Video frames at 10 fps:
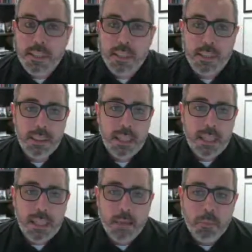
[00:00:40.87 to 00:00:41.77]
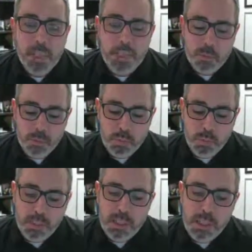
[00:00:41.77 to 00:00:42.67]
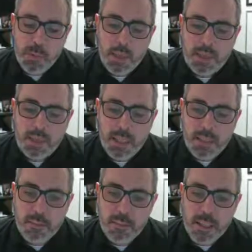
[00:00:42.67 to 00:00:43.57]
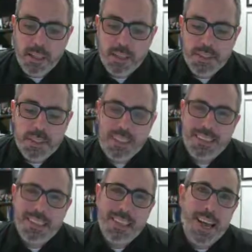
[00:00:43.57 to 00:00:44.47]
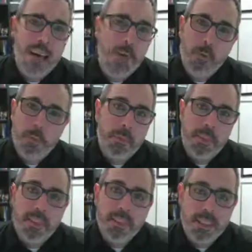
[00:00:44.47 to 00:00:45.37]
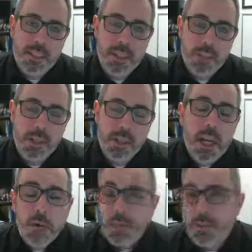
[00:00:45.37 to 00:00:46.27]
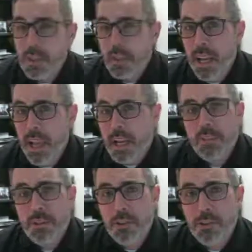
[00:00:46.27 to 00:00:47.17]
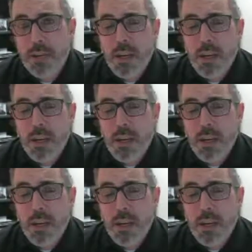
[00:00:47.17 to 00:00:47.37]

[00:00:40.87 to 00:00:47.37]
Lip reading: data. It's really qualitative because it's not representing a number. When someone asks you,